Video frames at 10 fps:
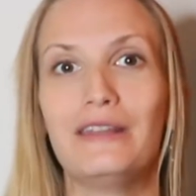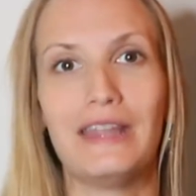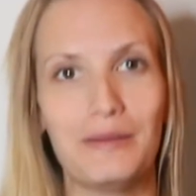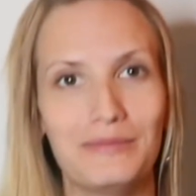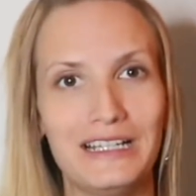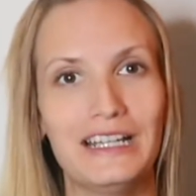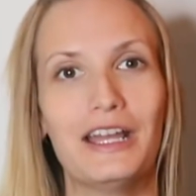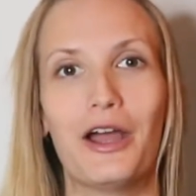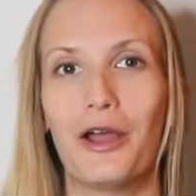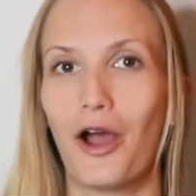namely
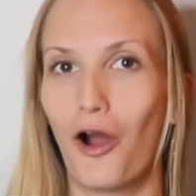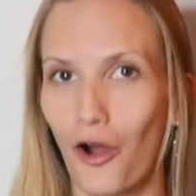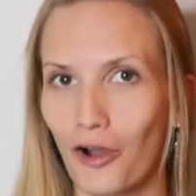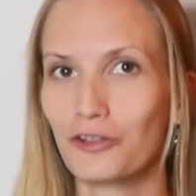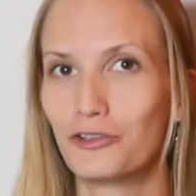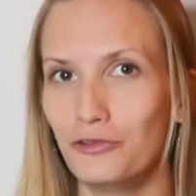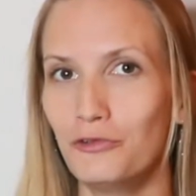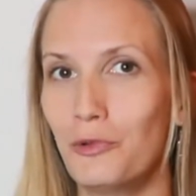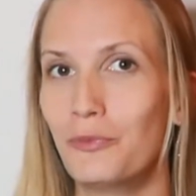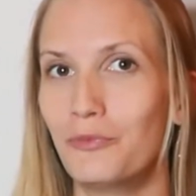
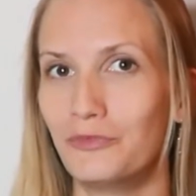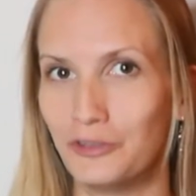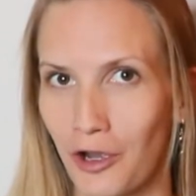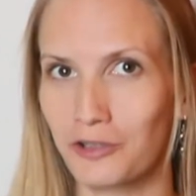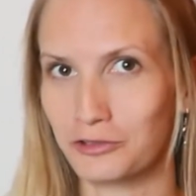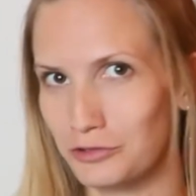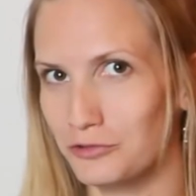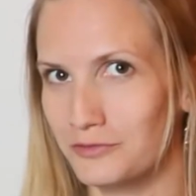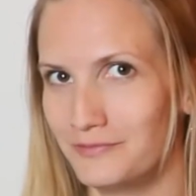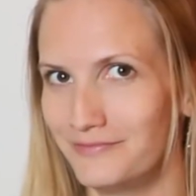R2 Dog 2.